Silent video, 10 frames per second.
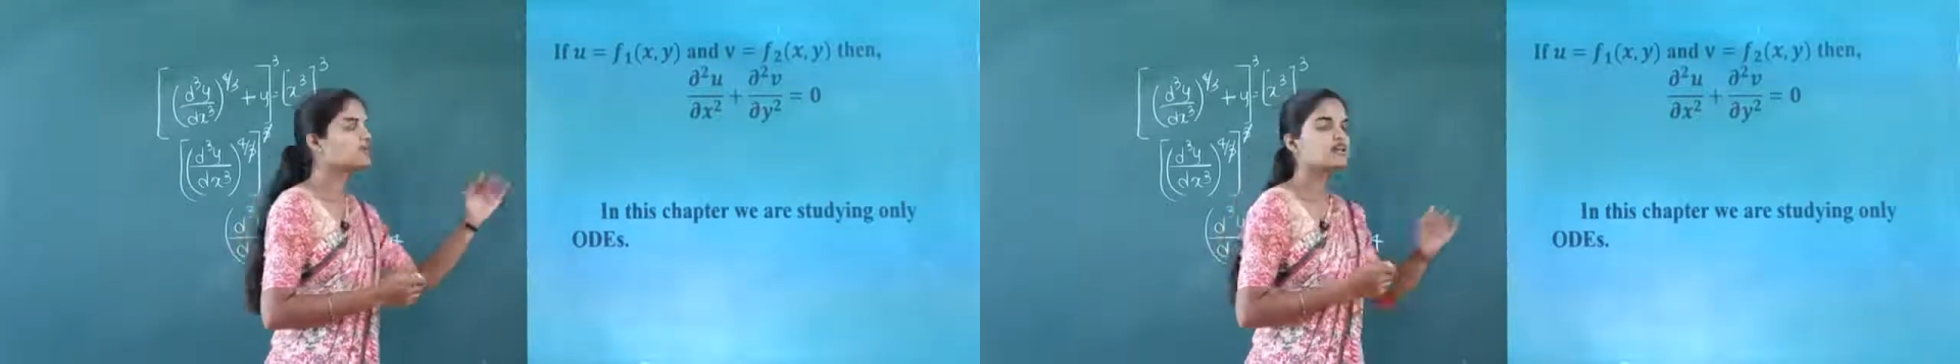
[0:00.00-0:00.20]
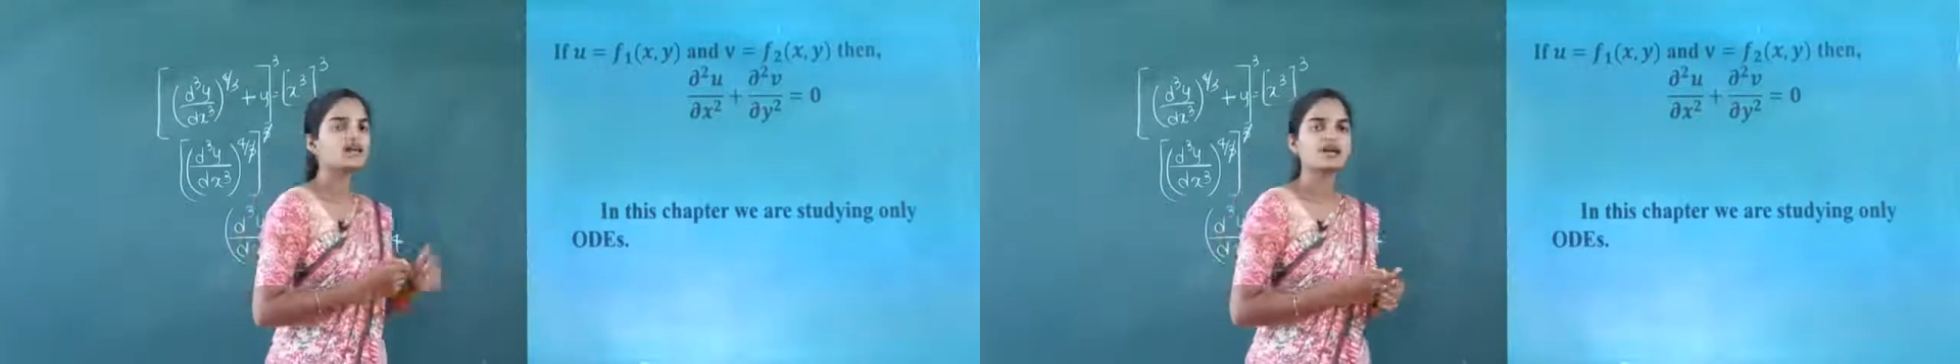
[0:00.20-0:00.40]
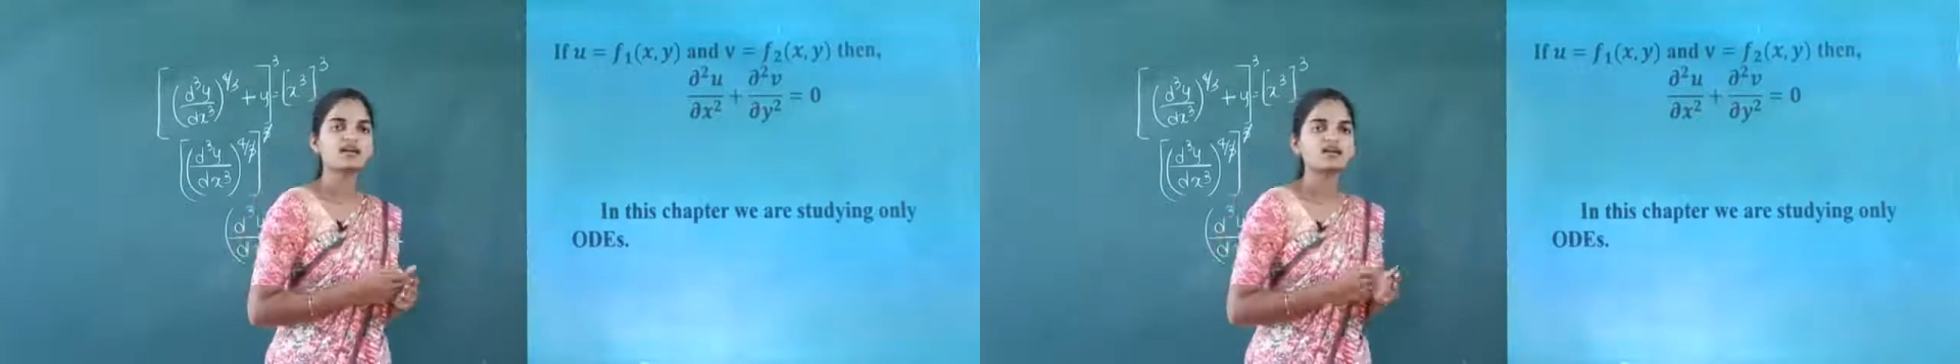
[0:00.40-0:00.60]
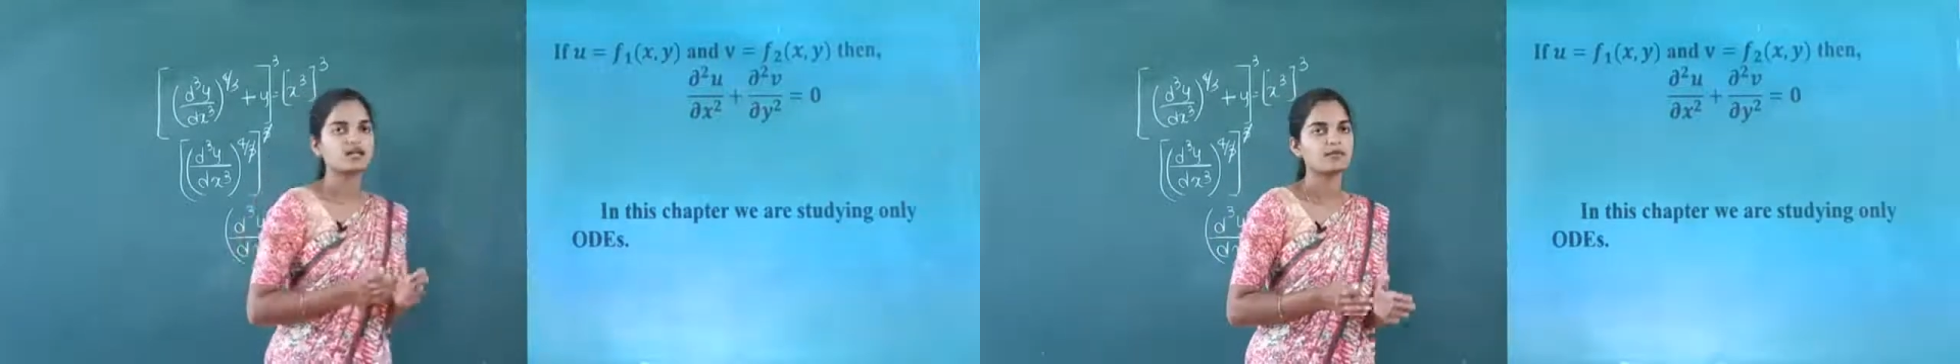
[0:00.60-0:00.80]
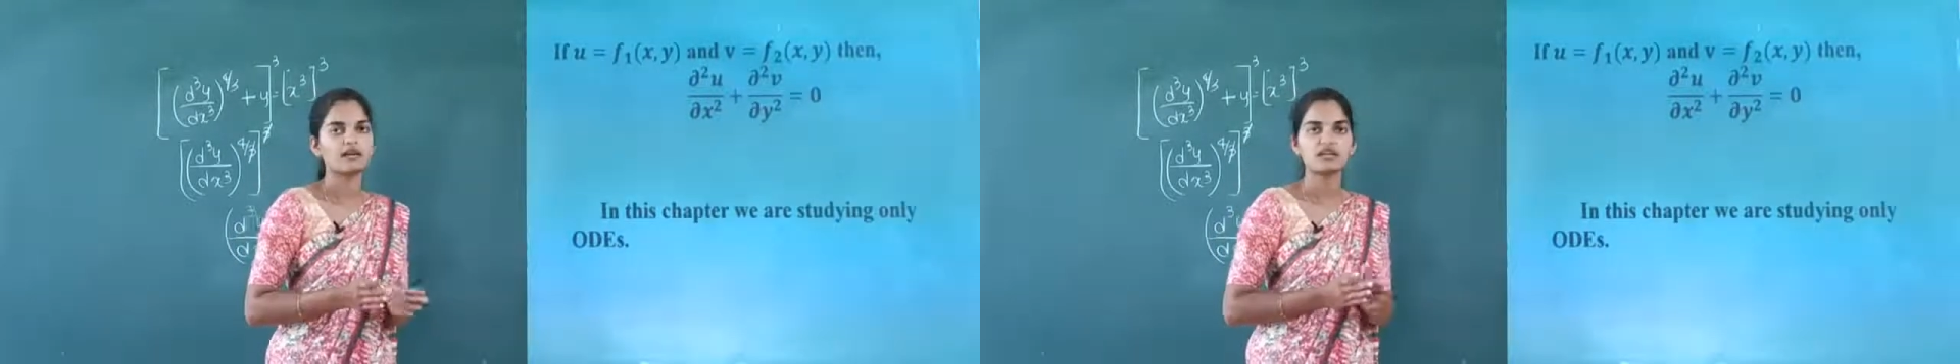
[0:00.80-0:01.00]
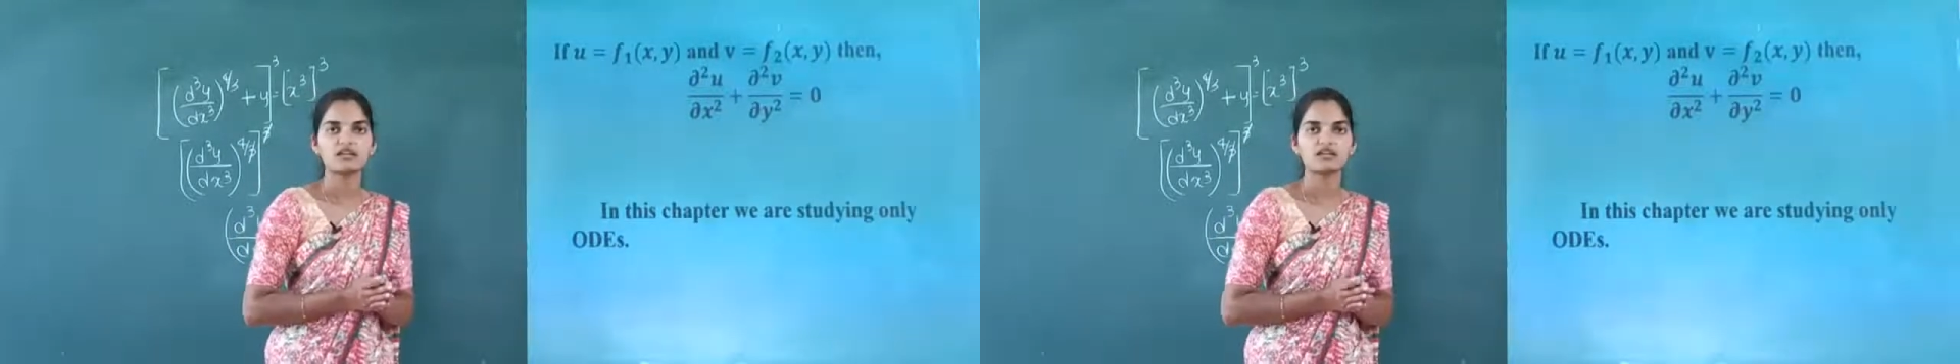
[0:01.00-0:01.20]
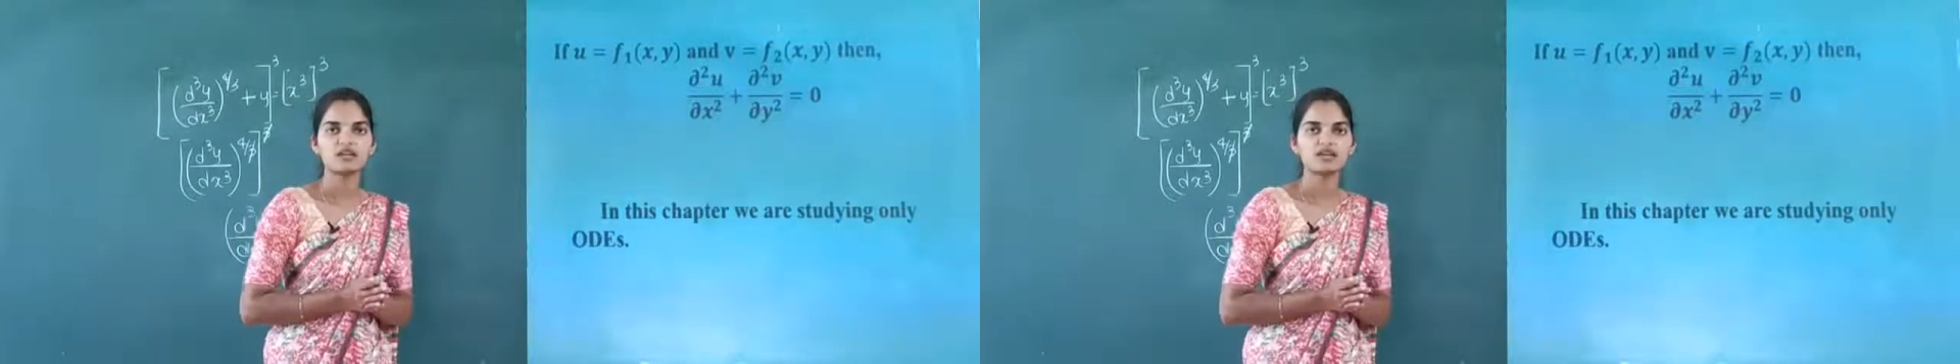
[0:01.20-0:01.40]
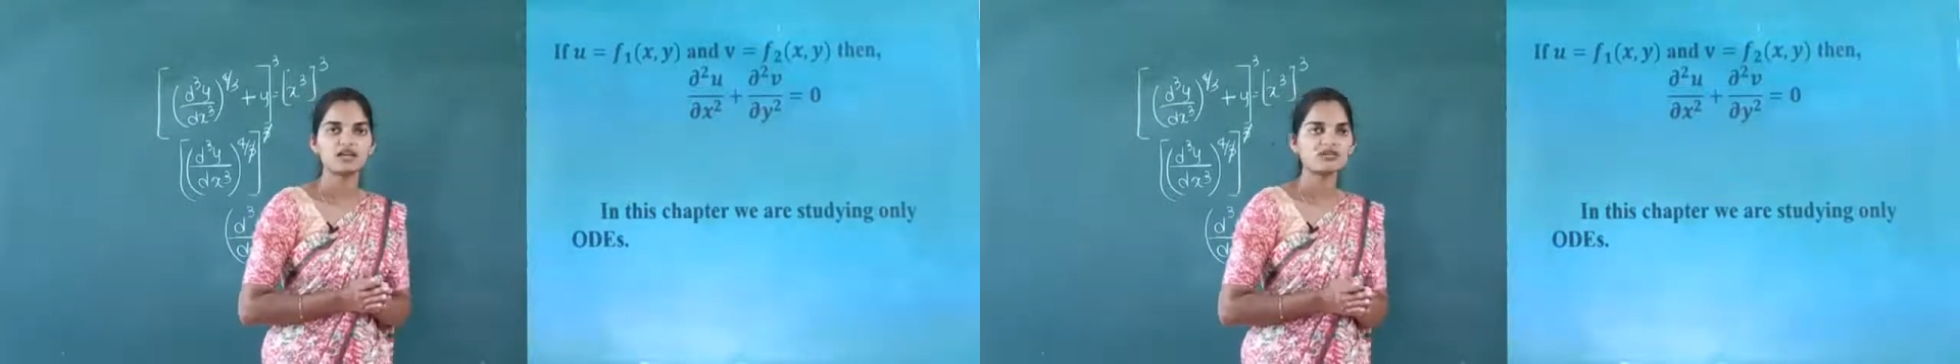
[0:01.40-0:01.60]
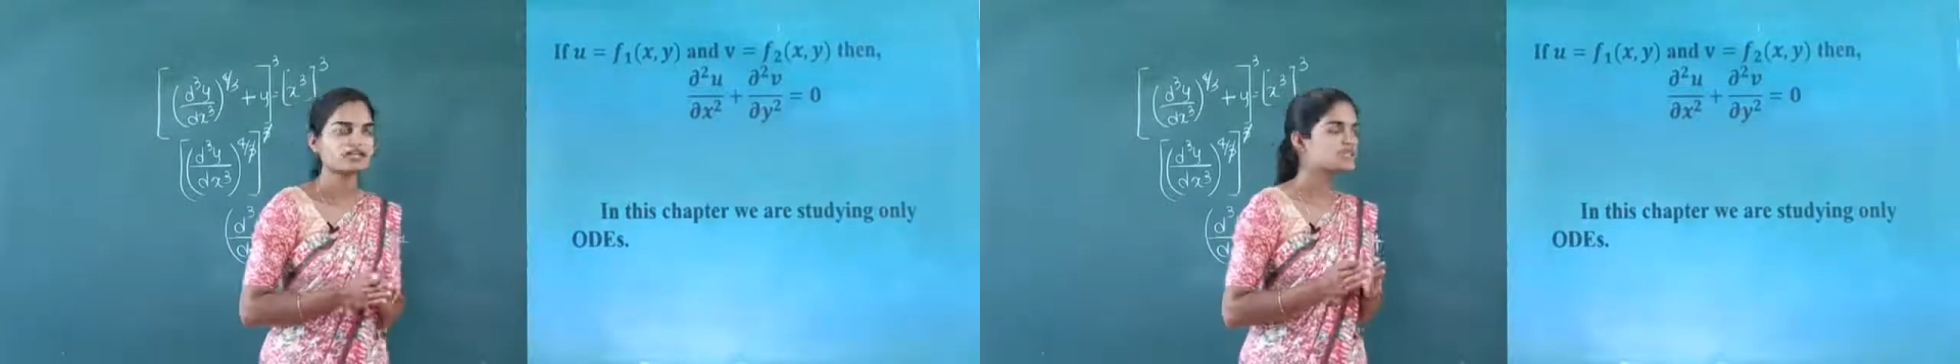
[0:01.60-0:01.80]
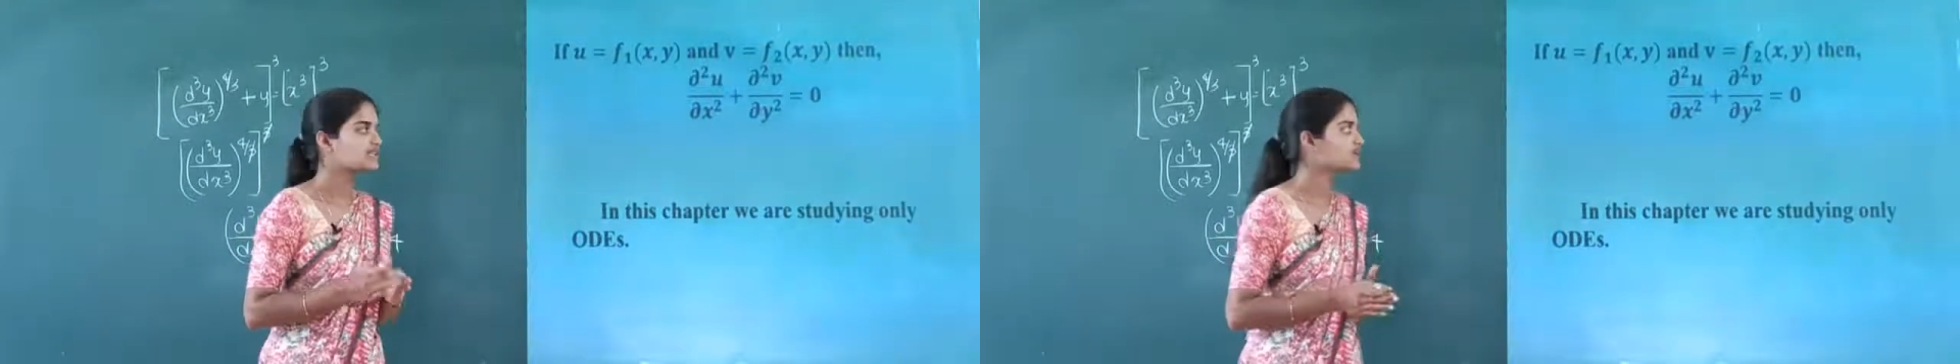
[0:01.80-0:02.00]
v are dependent variables,